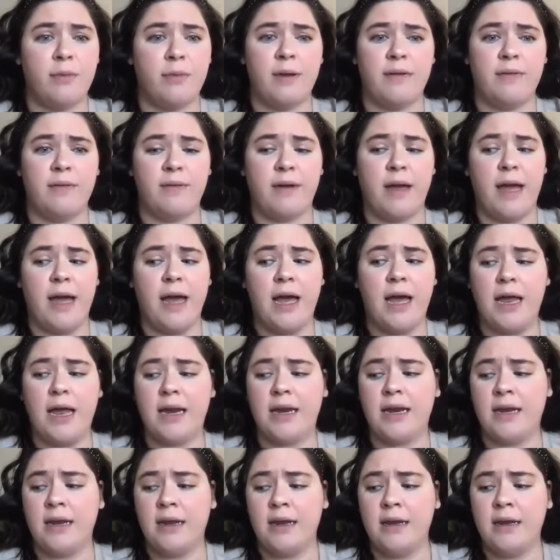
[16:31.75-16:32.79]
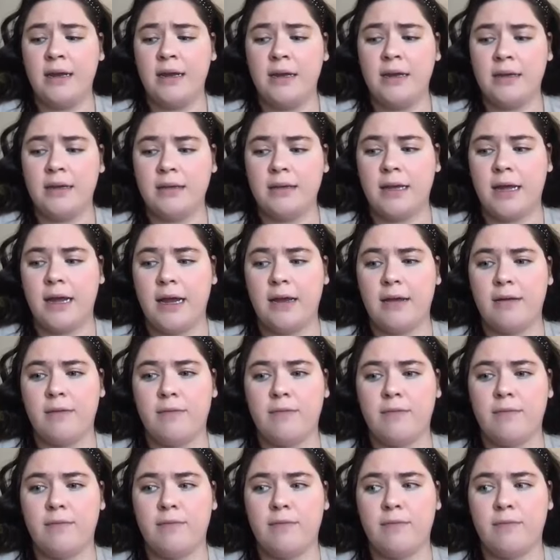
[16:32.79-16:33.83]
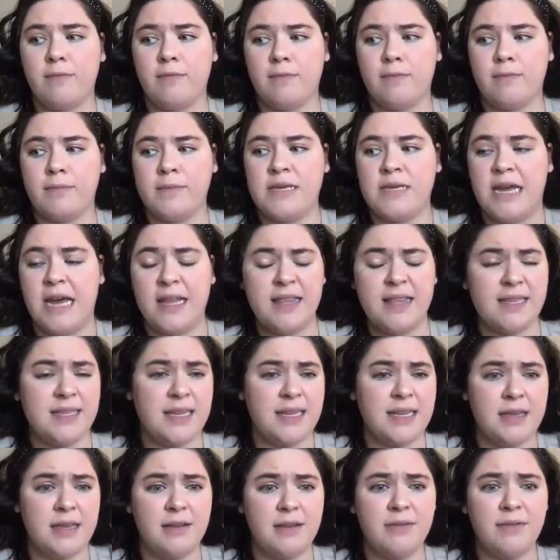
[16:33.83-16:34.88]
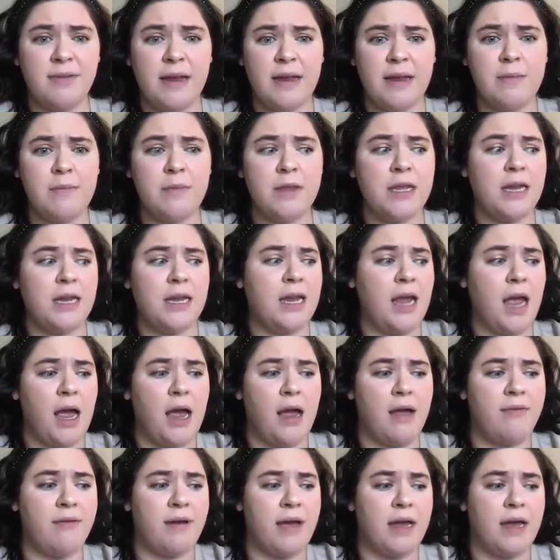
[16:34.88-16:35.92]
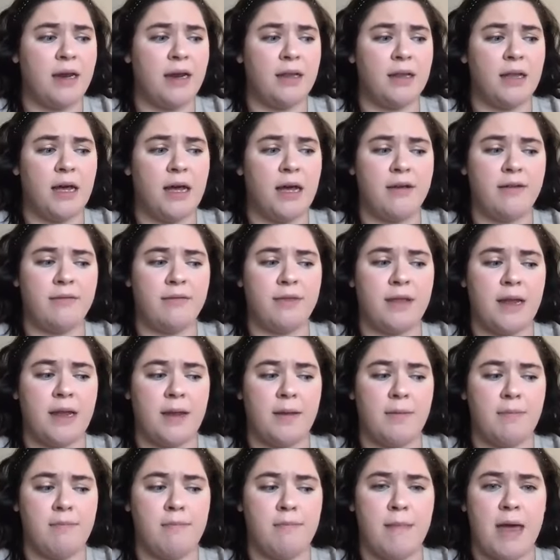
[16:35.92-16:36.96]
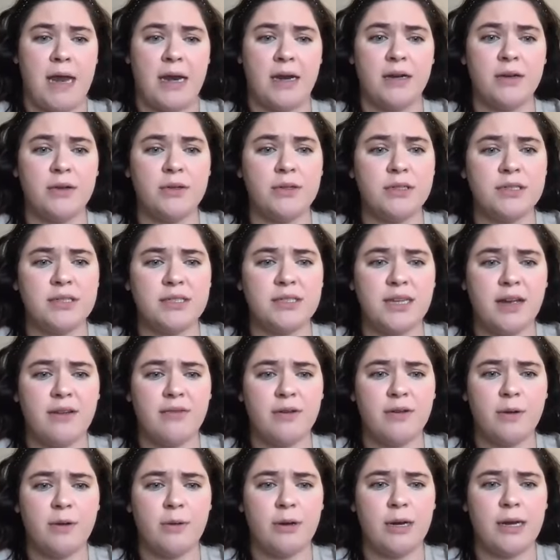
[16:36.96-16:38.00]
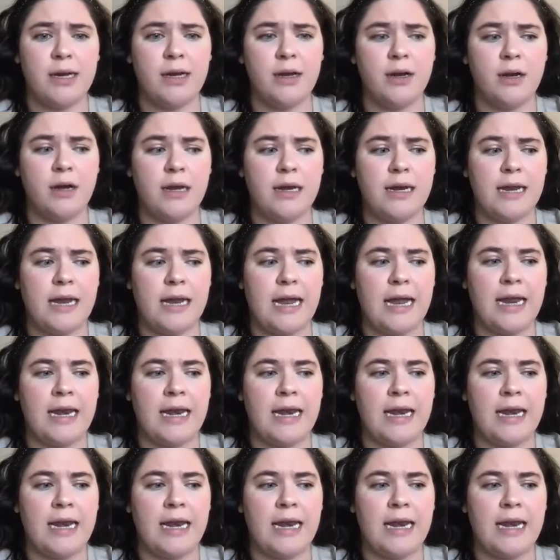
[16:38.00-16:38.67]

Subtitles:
We've had like deaths in the family. I've had a lot of like medical stuff going on.